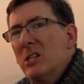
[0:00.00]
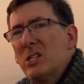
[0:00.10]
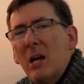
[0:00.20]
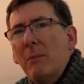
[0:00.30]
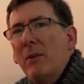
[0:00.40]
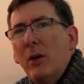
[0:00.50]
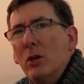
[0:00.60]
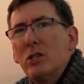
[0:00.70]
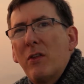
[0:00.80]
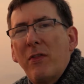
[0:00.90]
some of
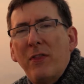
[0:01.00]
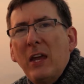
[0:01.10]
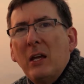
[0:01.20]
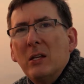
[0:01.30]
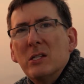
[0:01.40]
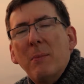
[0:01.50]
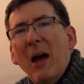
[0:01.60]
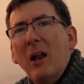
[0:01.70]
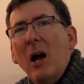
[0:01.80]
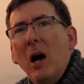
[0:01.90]
those things
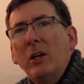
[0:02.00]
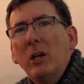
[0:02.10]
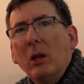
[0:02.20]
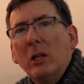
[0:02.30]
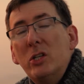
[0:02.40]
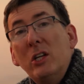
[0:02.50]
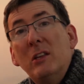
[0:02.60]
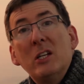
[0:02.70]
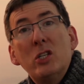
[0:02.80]
about archaeology that